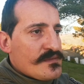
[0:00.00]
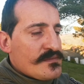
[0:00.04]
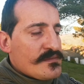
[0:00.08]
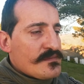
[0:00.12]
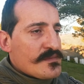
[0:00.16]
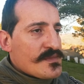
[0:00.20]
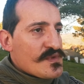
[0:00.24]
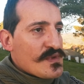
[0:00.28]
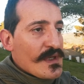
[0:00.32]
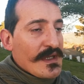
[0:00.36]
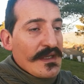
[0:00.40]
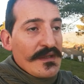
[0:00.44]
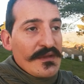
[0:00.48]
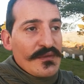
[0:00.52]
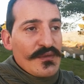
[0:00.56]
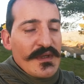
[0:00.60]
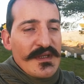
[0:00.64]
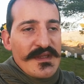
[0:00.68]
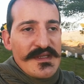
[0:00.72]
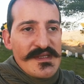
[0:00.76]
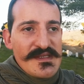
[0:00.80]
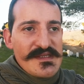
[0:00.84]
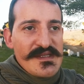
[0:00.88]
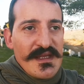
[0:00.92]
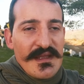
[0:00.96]
trying to
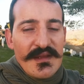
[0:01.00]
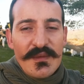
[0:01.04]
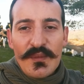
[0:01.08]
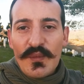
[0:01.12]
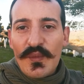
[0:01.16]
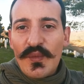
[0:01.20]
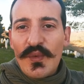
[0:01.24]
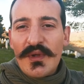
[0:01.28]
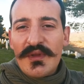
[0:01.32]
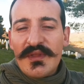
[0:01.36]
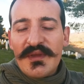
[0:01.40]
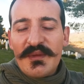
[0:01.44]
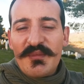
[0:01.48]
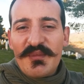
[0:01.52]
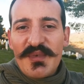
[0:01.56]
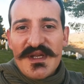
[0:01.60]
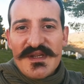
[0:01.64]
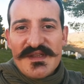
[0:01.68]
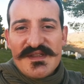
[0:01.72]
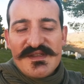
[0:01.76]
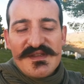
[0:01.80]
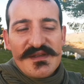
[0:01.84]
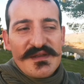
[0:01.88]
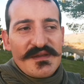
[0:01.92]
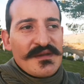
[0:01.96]
understand what the
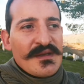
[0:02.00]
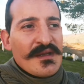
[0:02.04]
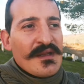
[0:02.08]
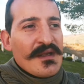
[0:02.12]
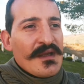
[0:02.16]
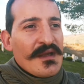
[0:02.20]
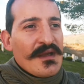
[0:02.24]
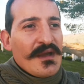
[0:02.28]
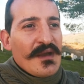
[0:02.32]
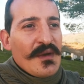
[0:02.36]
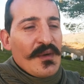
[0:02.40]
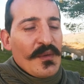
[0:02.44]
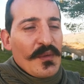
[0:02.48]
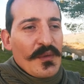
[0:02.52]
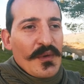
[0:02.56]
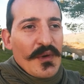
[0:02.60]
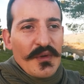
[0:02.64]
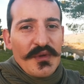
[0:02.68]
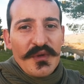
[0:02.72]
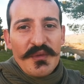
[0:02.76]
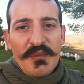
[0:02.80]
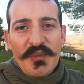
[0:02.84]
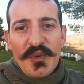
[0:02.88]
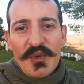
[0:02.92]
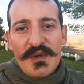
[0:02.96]
person who
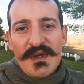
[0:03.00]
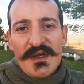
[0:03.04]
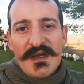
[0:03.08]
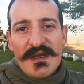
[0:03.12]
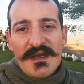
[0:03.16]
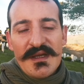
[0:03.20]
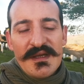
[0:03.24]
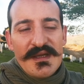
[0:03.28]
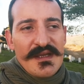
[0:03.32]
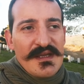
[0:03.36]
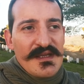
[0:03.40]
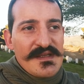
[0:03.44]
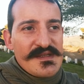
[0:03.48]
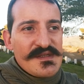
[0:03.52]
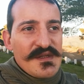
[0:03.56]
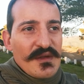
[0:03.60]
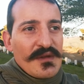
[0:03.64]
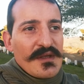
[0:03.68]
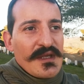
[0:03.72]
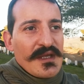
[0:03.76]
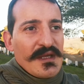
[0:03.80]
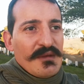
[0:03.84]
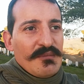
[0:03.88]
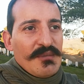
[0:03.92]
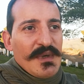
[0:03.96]
wrote the book is
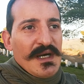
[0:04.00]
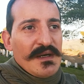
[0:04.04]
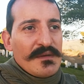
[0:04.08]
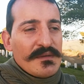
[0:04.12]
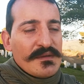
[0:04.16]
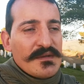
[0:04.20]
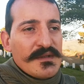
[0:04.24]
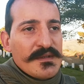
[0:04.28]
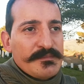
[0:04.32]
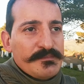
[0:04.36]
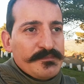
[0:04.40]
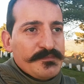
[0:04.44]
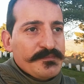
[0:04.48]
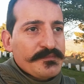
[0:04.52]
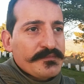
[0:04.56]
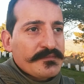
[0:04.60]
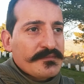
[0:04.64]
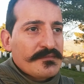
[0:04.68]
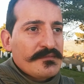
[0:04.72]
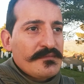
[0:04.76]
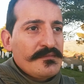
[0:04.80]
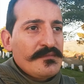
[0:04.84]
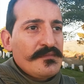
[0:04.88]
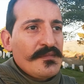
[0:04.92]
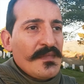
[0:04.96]
talking about,
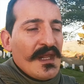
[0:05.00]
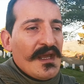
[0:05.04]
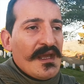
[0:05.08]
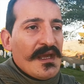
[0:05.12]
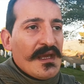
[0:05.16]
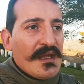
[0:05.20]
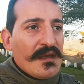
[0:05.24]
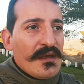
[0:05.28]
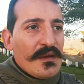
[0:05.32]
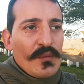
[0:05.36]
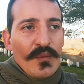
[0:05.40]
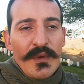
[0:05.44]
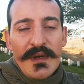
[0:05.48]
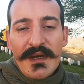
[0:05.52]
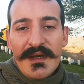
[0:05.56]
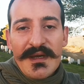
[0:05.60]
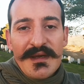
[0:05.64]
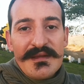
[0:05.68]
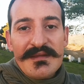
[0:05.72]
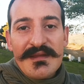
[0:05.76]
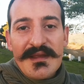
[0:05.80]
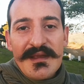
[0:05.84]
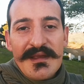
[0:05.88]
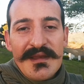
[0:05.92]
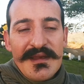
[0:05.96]
and we are
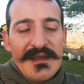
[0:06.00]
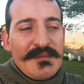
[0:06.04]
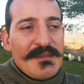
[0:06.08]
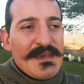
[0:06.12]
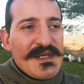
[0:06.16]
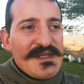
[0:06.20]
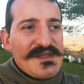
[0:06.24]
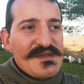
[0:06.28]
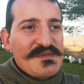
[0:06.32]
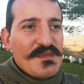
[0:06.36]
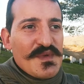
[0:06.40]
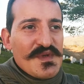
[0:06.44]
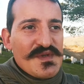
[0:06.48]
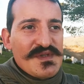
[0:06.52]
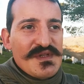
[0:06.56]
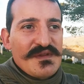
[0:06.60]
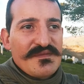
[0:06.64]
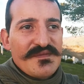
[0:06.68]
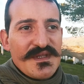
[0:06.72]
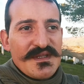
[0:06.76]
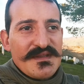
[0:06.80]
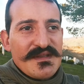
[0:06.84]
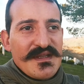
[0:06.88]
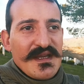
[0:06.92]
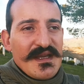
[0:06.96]
creating an image most
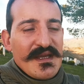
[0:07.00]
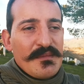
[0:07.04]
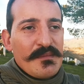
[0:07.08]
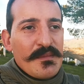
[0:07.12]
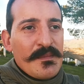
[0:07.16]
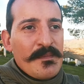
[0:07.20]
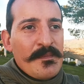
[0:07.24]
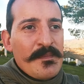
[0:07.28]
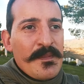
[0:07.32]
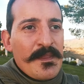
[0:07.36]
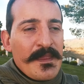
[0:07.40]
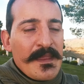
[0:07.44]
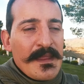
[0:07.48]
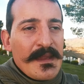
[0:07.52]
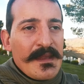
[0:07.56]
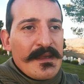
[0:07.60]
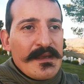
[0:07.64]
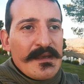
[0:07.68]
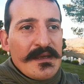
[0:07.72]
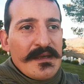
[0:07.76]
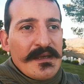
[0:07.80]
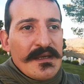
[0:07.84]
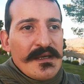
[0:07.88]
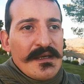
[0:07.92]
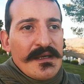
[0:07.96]
of the time,
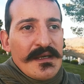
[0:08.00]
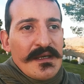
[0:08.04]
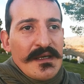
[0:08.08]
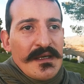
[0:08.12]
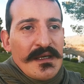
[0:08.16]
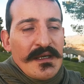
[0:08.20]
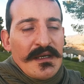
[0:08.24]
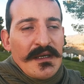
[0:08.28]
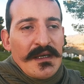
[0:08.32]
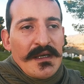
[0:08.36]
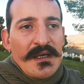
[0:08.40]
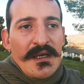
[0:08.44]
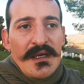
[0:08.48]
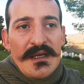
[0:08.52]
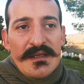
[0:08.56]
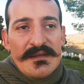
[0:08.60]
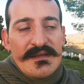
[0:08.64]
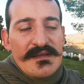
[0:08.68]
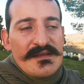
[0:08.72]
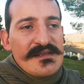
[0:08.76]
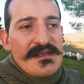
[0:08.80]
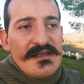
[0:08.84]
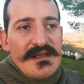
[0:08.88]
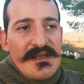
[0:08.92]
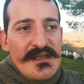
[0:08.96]
and
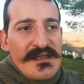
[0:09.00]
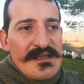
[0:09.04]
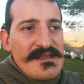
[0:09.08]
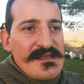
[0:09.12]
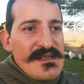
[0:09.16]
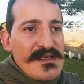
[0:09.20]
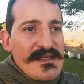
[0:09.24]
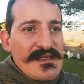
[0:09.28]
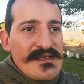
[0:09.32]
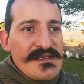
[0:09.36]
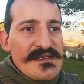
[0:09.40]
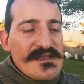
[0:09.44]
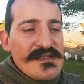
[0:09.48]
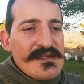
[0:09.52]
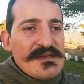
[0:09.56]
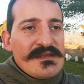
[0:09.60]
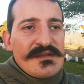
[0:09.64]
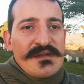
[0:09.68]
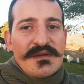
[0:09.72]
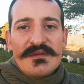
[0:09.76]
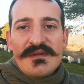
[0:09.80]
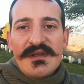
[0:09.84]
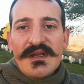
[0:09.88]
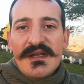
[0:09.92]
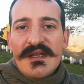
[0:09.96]
this leads us
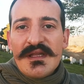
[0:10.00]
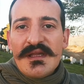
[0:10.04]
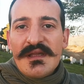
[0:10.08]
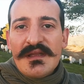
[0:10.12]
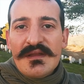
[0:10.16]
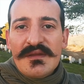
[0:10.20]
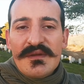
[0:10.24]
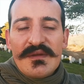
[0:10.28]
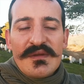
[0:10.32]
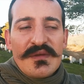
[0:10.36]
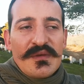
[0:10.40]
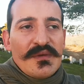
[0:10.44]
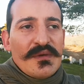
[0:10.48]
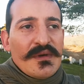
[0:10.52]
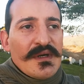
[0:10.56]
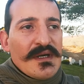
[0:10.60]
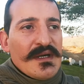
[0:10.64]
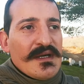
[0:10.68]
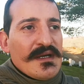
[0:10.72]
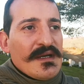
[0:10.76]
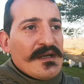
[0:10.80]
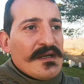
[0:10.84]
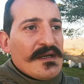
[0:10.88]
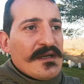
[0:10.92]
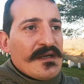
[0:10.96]
totally into
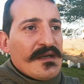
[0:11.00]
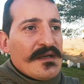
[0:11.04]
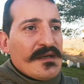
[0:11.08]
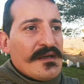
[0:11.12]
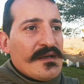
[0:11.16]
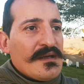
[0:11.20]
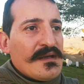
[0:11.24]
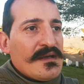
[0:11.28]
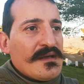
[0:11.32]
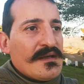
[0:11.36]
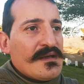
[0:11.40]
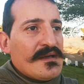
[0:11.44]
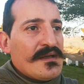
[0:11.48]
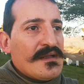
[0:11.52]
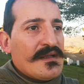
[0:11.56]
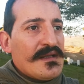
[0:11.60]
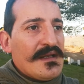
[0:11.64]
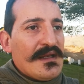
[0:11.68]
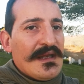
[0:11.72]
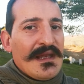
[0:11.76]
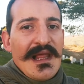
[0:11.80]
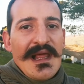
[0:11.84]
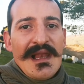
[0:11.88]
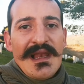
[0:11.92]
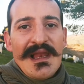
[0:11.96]

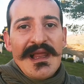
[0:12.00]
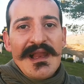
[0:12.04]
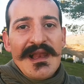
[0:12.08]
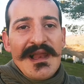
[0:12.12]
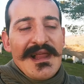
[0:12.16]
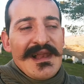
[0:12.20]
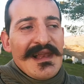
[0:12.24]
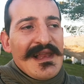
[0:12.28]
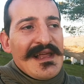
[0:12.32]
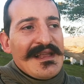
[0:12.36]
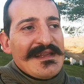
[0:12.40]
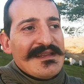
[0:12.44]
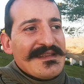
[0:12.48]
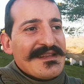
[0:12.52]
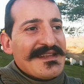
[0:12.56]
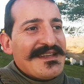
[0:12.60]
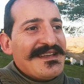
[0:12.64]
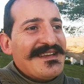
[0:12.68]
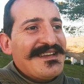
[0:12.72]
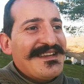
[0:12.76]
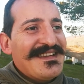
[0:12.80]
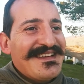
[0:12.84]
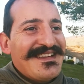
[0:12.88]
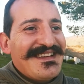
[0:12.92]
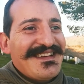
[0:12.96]
la la la land
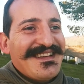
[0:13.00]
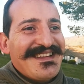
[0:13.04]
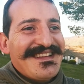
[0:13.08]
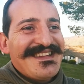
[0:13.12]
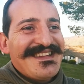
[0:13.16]
in the